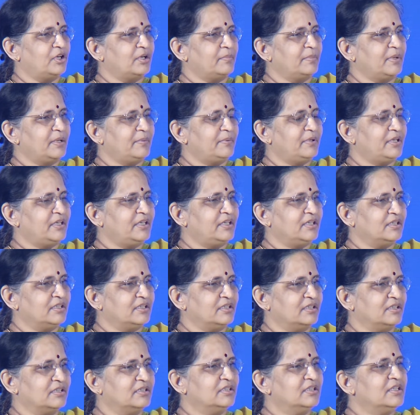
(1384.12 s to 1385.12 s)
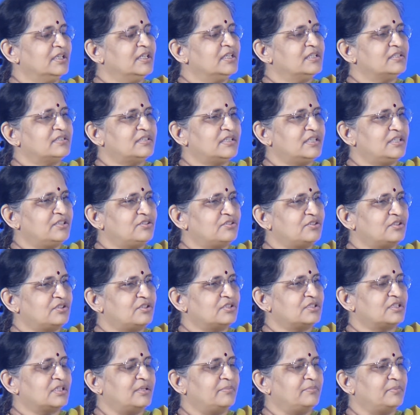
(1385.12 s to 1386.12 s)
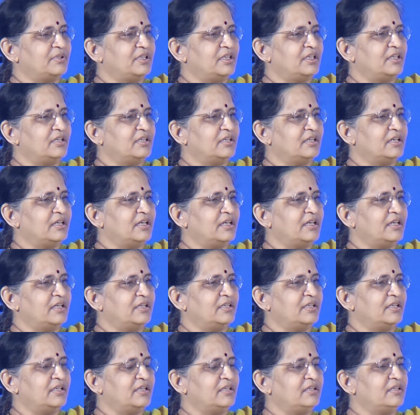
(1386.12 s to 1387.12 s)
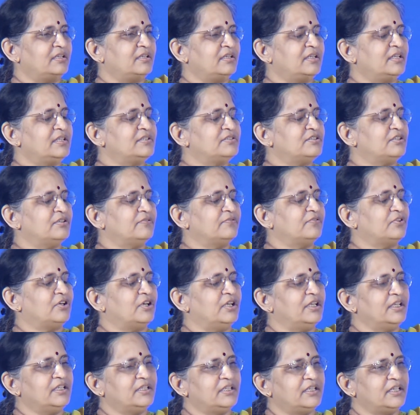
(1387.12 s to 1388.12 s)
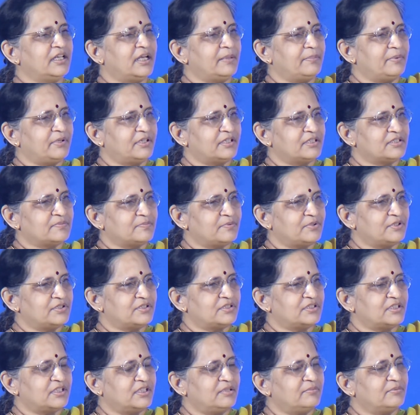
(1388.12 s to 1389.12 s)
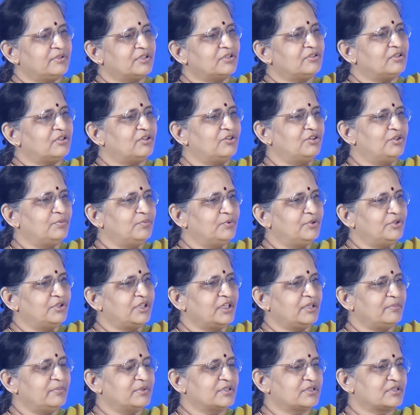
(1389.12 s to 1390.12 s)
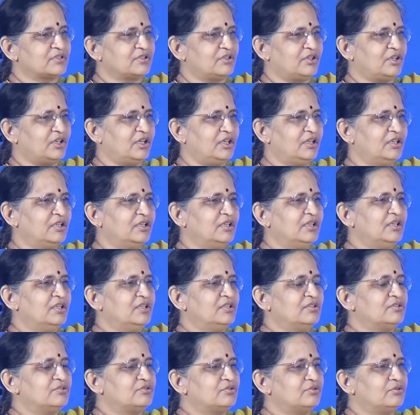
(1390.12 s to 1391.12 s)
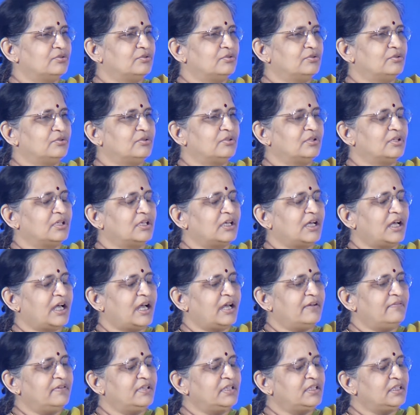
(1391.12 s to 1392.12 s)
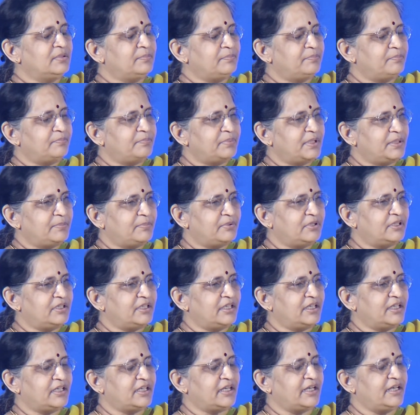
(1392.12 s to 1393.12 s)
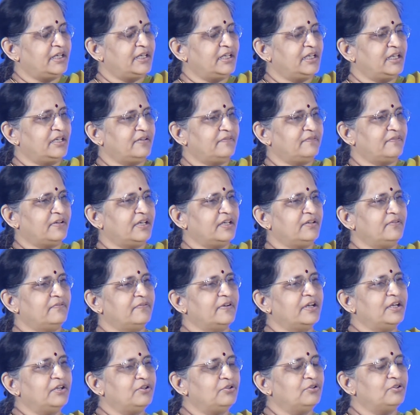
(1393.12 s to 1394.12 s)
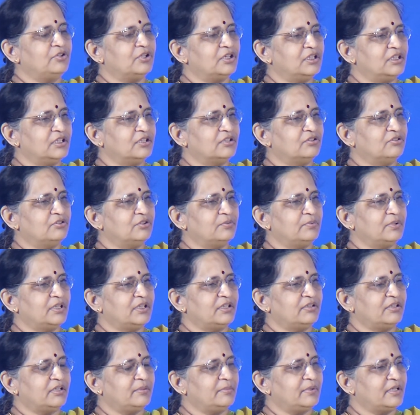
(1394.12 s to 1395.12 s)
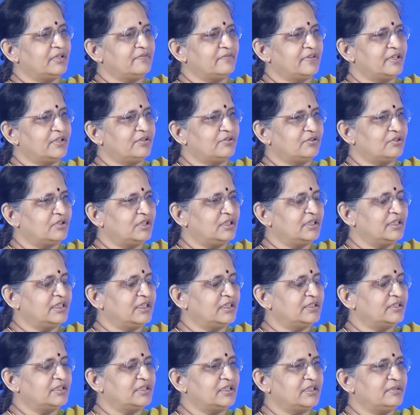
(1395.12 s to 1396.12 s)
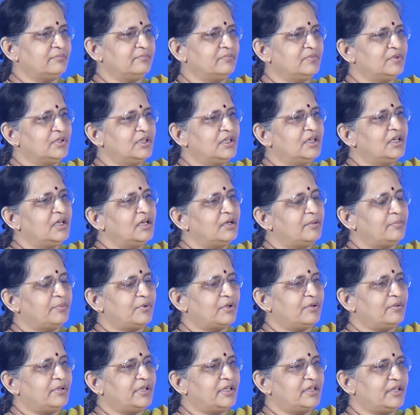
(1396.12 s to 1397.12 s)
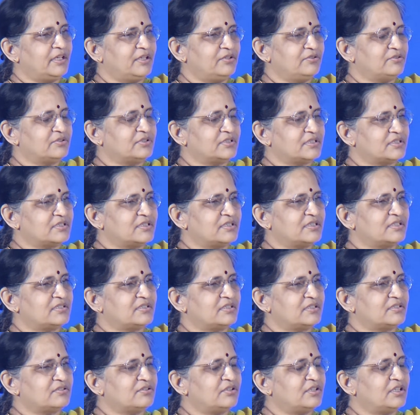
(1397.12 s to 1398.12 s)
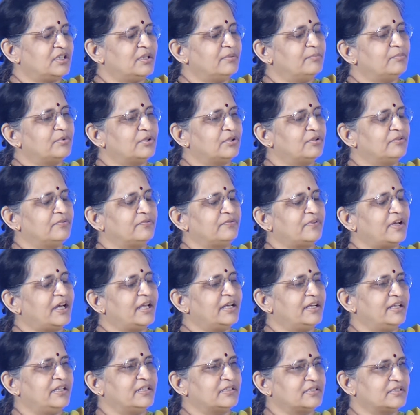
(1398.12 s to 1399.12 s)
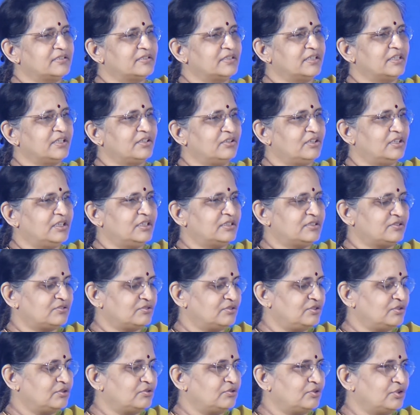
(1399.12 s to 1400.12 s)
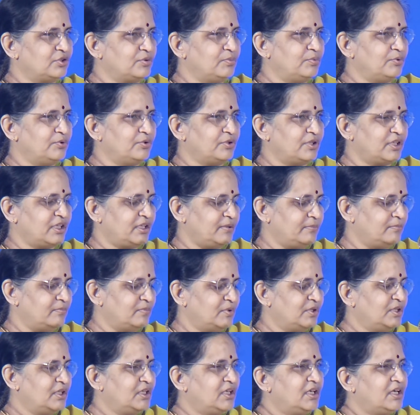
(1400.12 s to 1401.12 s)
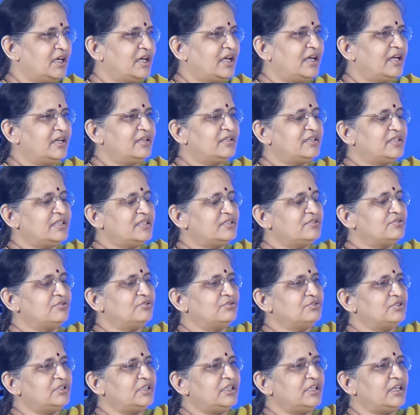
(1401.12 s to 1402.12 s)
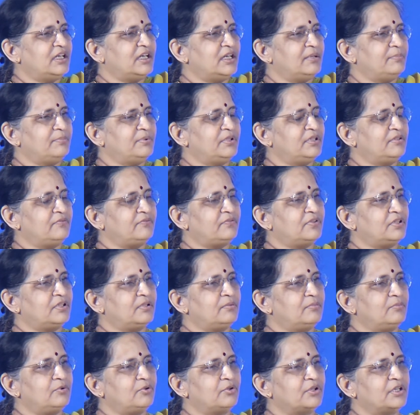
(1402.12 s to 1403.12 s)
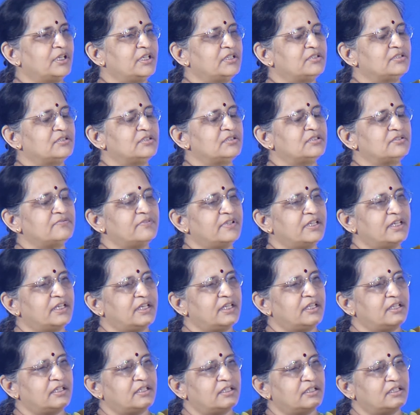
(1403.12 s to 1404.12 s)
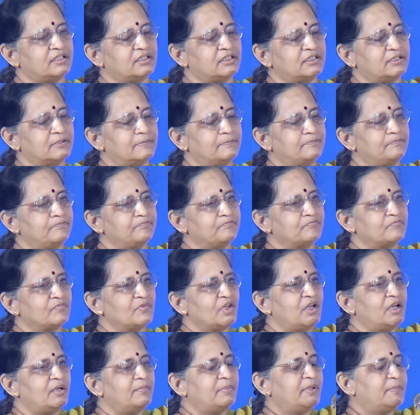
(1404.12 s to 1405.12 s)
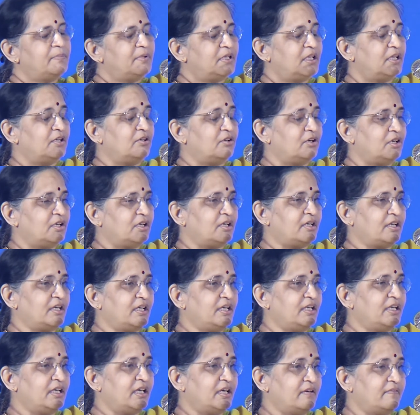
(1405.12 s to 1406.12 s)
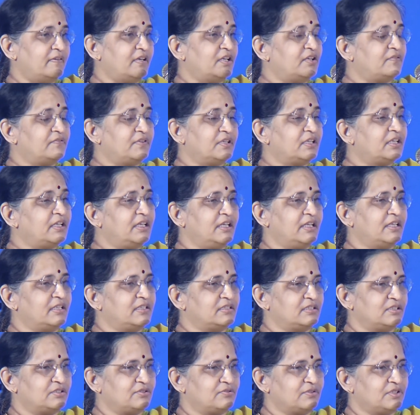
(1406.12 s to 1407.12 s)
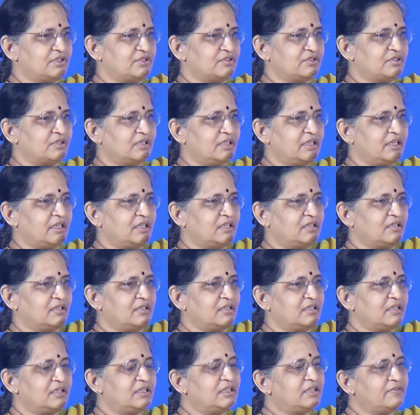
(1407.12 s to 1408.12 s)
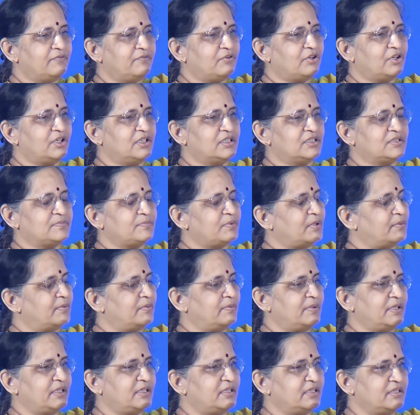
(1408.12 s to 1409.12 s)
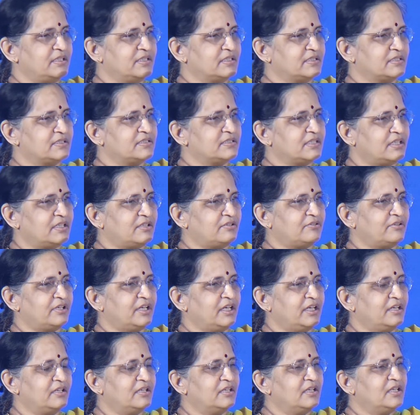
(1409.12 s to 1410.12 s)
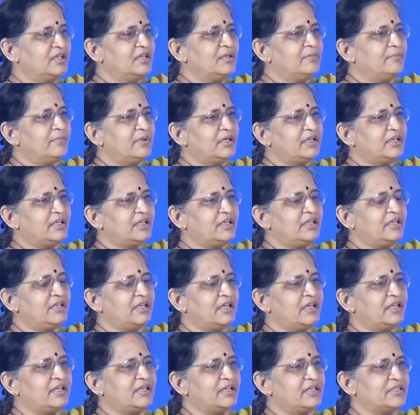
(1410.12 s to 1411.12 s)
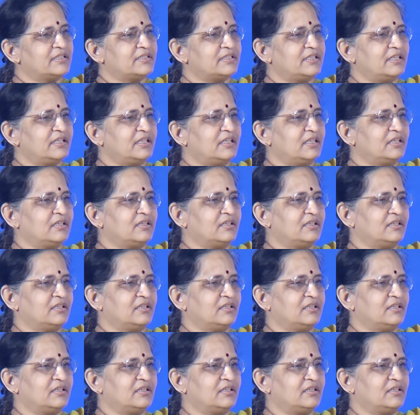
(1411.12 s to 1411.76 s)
maybe a seizure or something, and then instead of calling the rapid response team, the code blue team is called. So having the people there identify when to call the code blue team and when to call the other team probably reduces the stress or number of unnecessary calls to the code blue team. And these usually happen from locations where people are not really aware of the clinical situation. Like in the wards, probably the nurses are trained, but in areas like